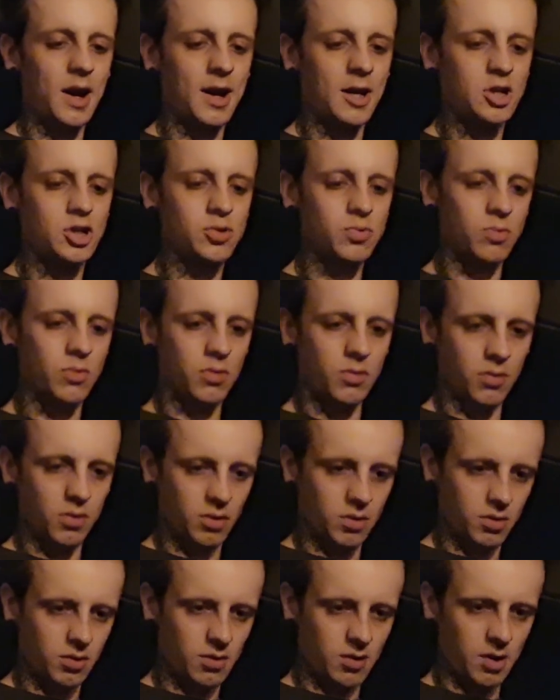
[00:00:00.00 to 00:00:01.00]
the
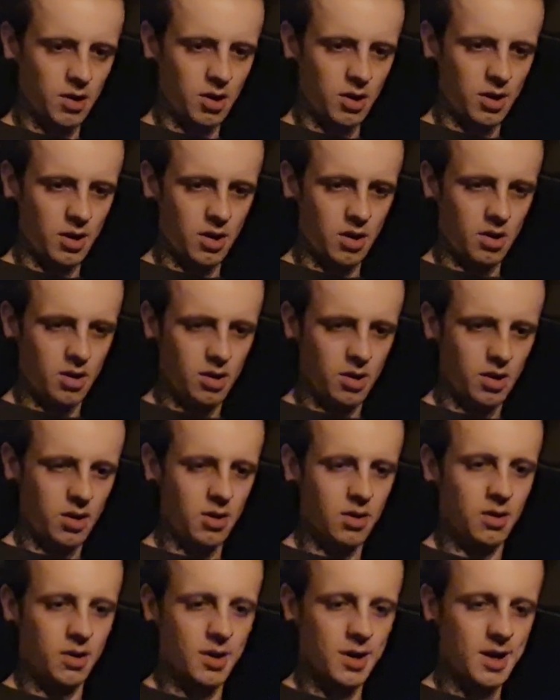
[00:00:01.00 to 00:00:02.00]
actual
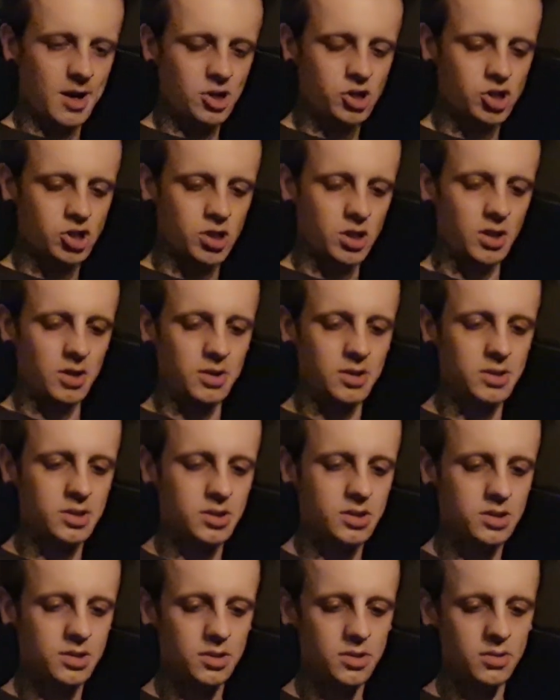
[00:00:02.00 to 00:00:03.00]

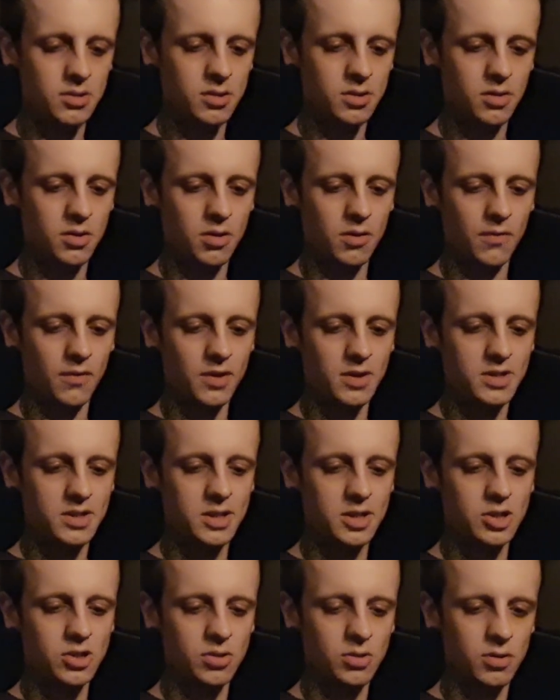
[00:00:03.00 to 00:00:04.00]
ashes of
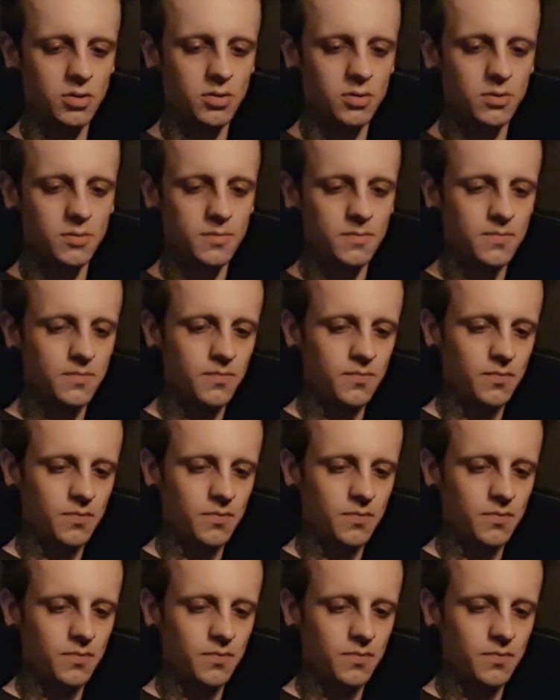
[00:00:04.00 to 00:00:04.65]
the sigil